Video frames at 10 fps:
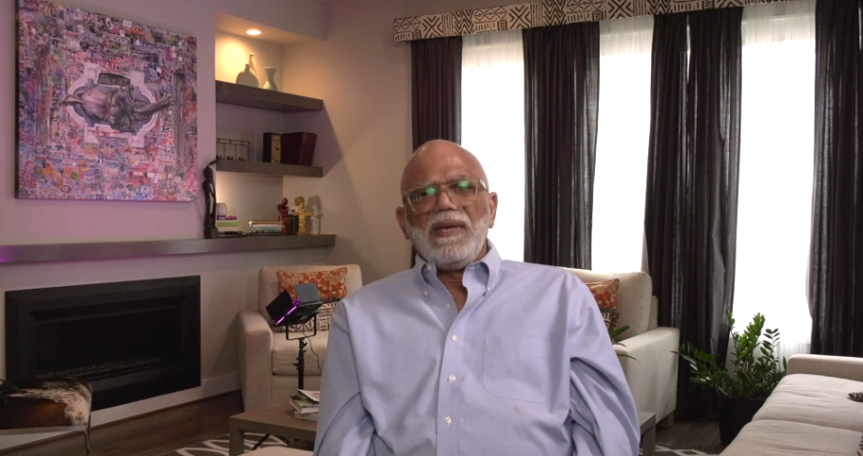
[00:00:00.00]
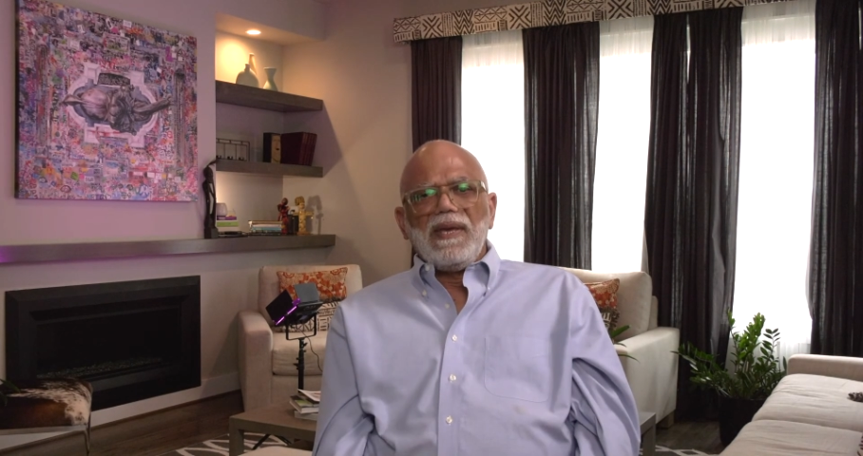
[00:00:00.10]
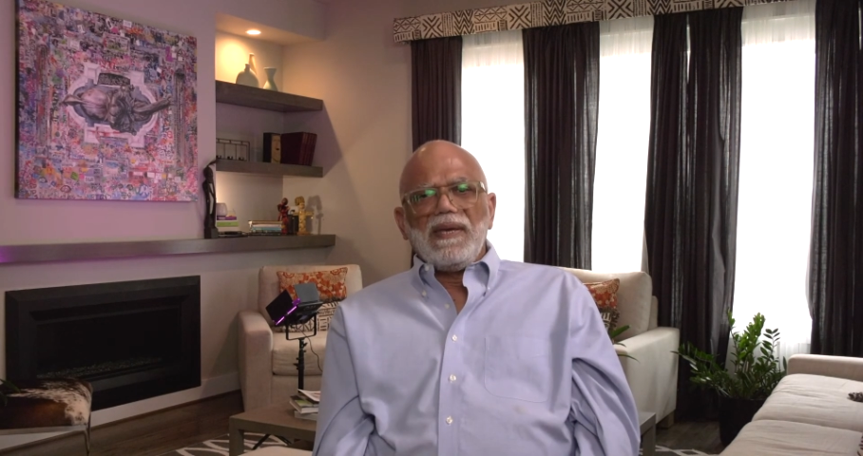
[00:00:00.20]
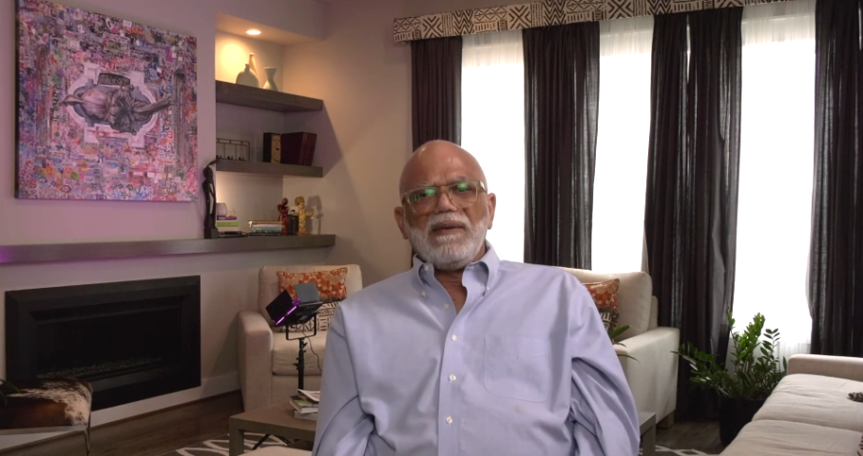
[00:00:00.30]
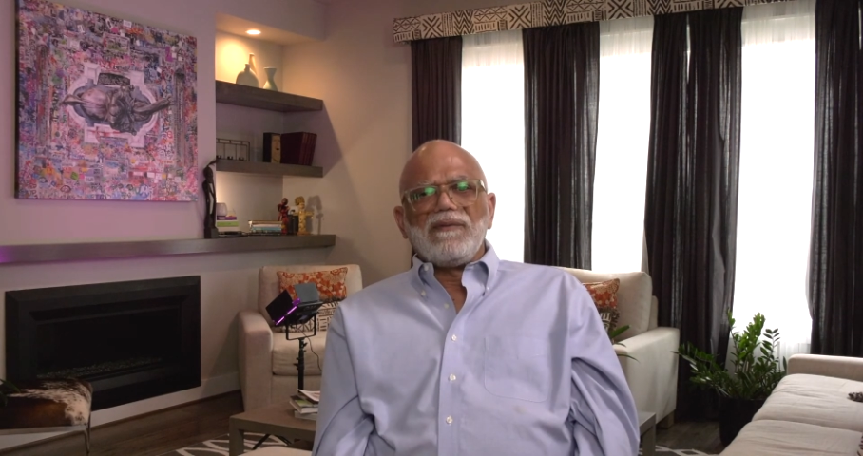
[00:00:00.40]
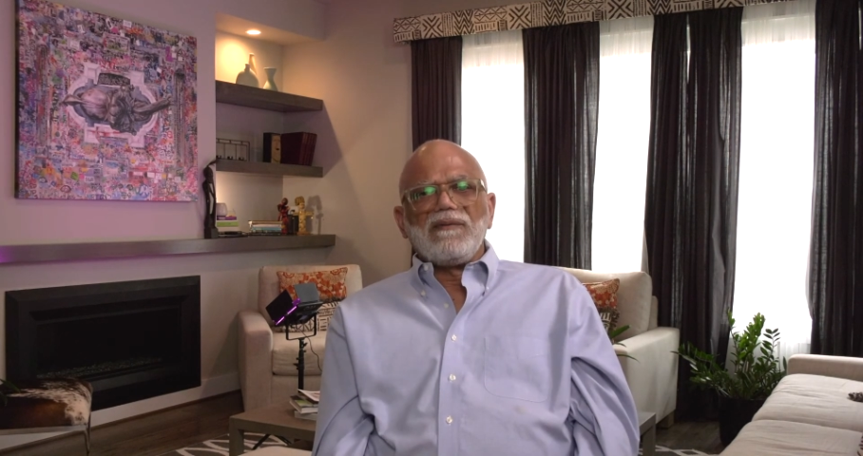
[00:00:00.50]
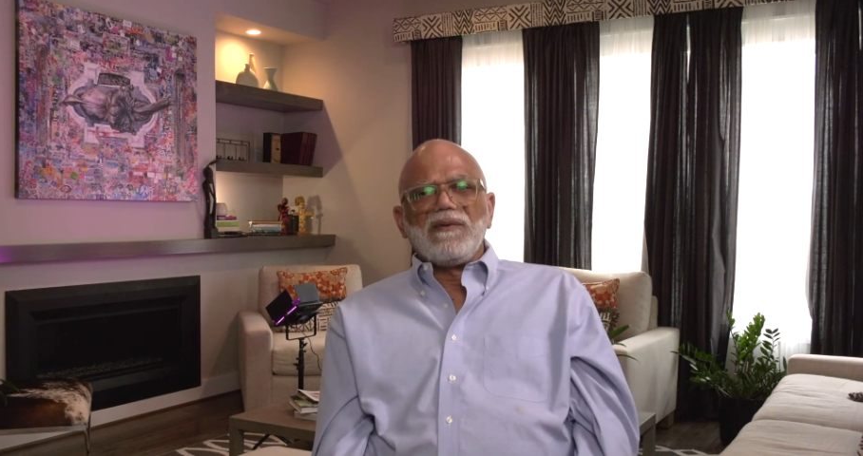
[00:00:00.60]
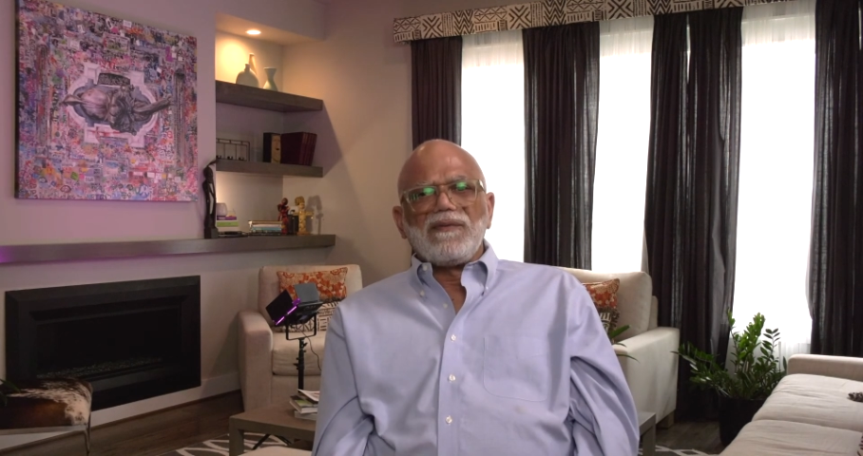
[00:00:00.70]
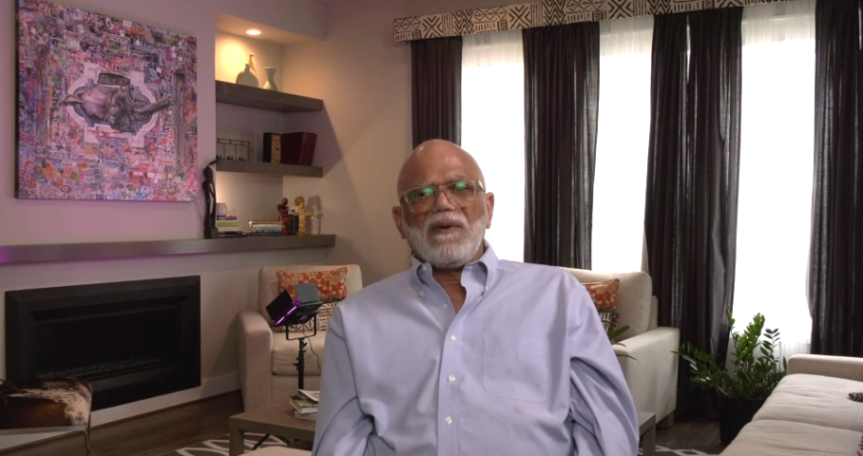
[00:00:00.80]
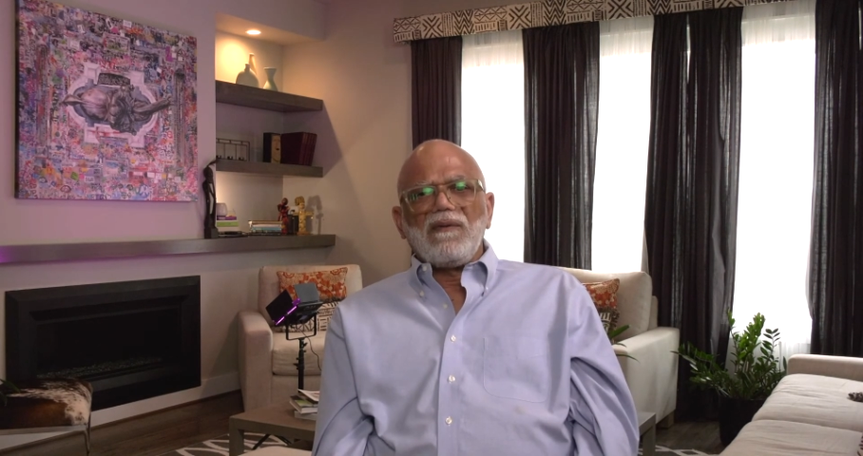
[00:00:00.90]
And as a
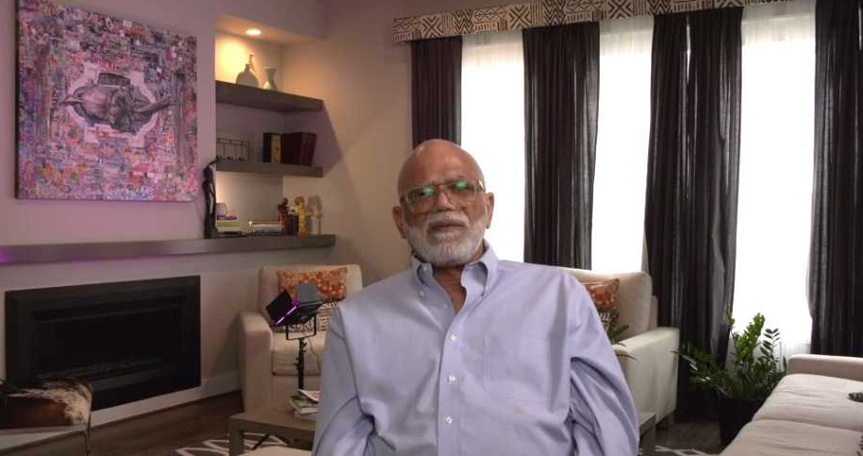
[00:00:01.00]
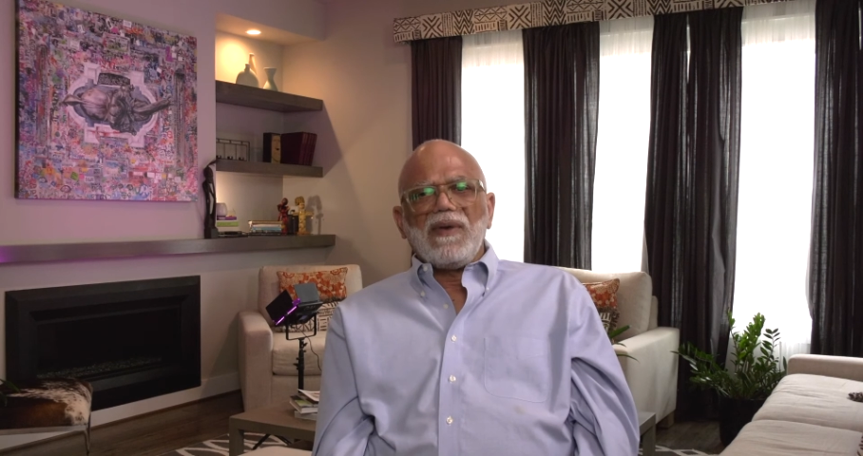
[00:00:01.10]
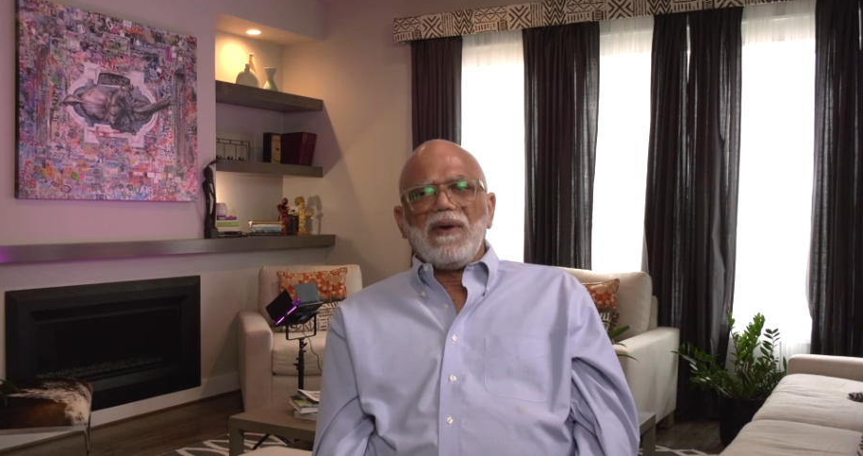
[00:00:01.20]
result,